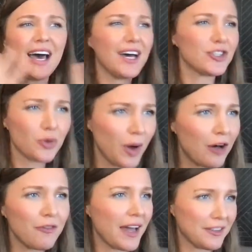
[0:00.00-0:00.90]
a
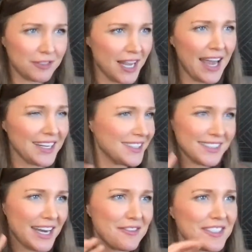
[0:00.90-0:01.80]
12 out of 10
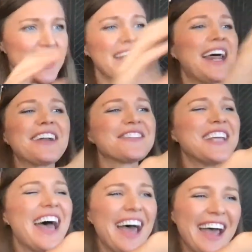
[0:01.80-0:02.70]
instead of a 10 out of
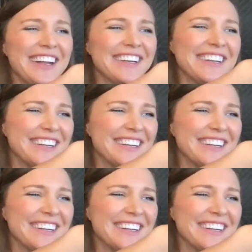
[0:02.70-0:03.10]
10.